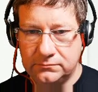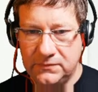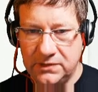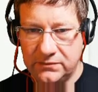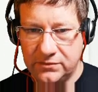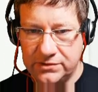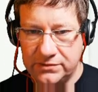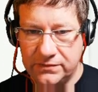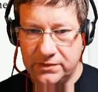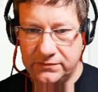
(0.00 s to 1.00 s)
Gone too
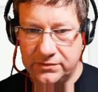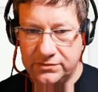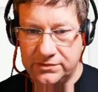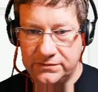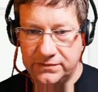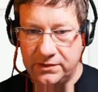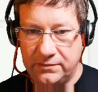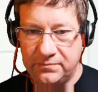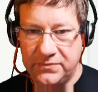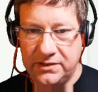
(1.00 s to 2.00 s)
far, I've gone too far.
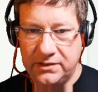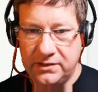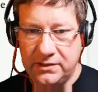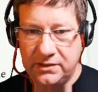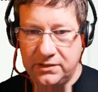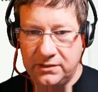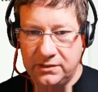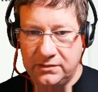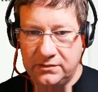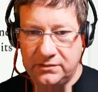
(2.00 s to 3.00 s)

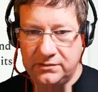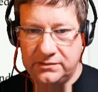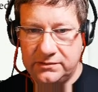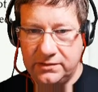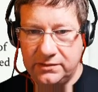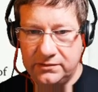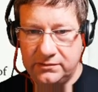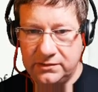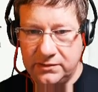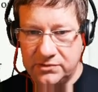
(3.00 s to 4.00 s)
So
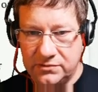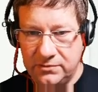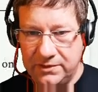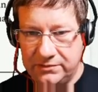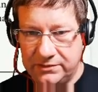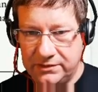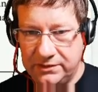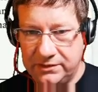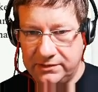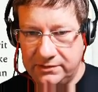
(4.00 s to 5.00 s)
that was all about
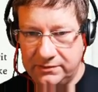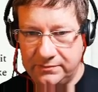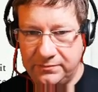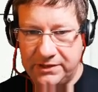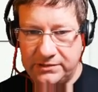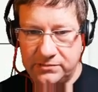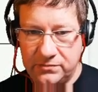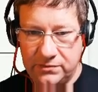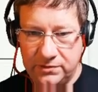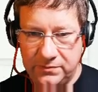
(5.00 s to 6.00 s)
that's all
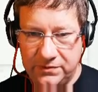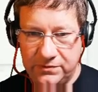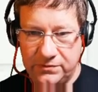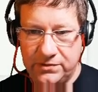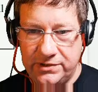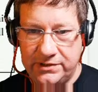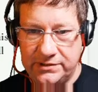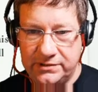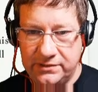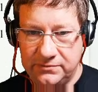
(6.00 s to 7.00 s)
room 3, isn't
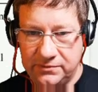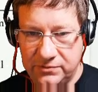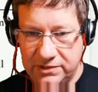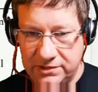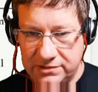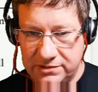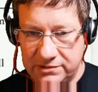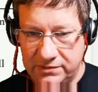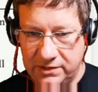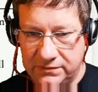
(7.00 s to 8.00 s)
it? Really, I should do
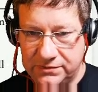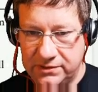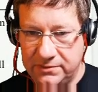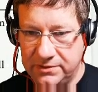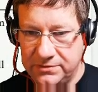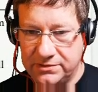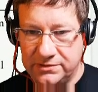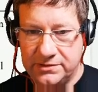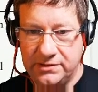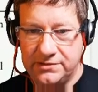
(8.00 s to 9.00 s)
it after there, but I'm just going to
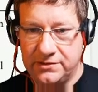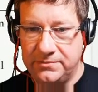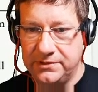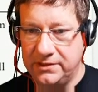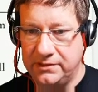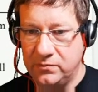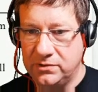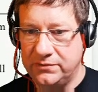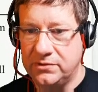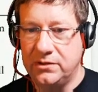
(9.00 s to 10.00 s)
start typing it here. Why have
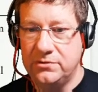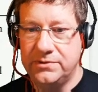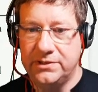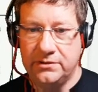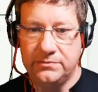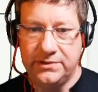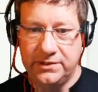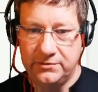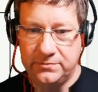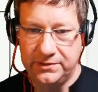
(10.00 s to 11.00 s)
I got opening
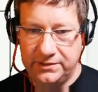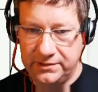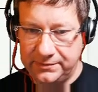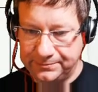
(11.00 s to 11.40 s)
there?